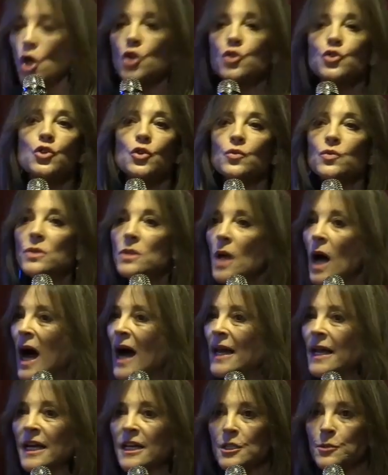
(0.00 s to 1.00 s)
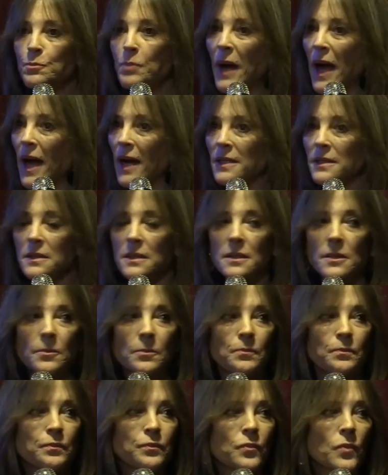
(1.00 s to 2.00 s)
Do not expect
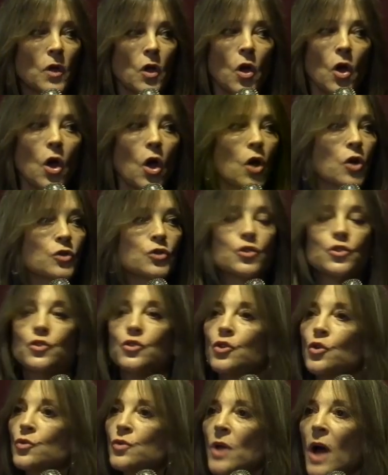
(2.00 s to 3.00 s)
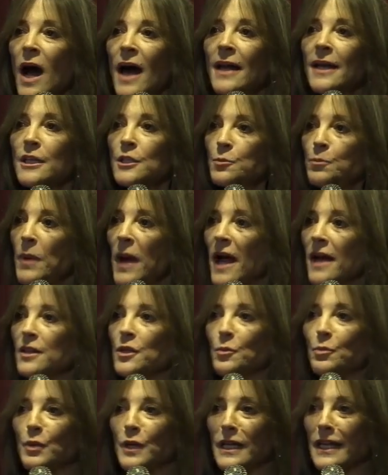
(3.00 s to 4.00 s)

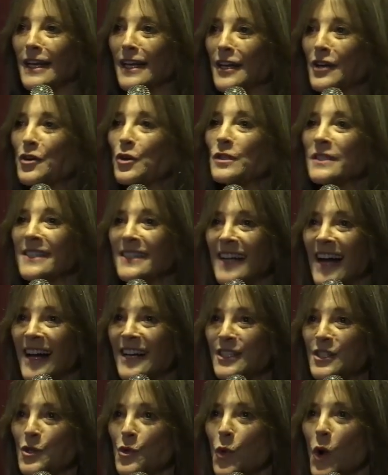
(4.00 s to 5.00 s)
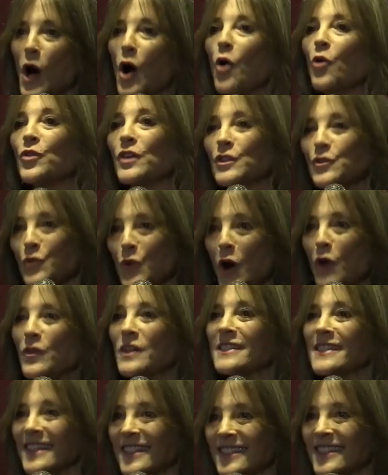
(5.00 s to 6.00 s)
the political status quo that drove
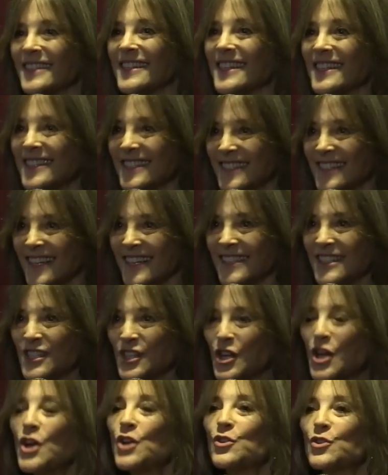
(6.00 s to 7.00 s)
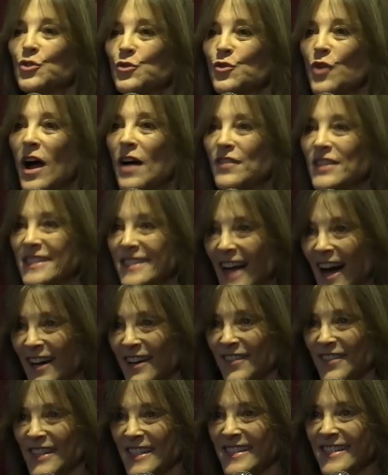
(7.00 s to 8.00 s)
us into this ditch to drive us out
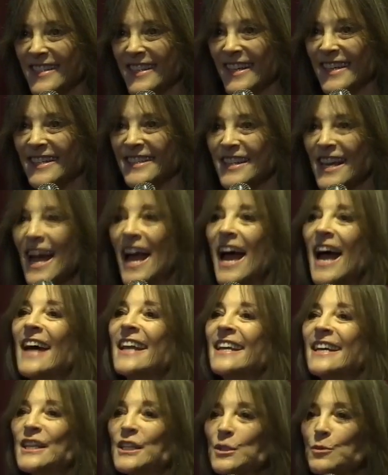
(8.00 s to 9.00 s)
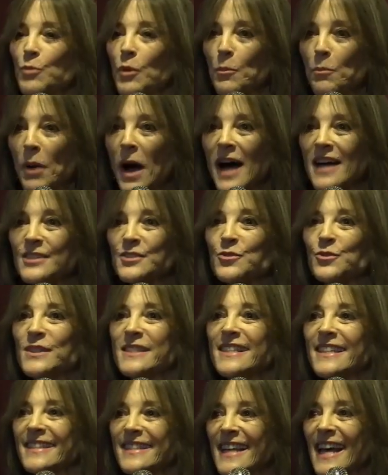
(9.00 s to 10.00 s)
of this ditch, and it is preposterous
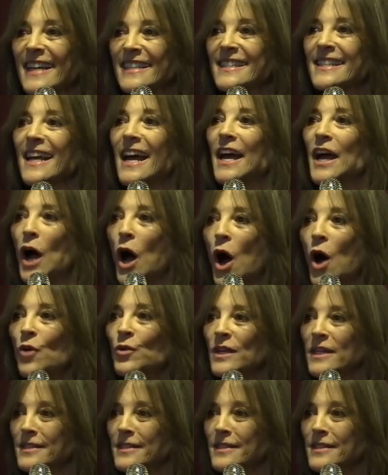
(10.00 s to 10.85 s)
that they say only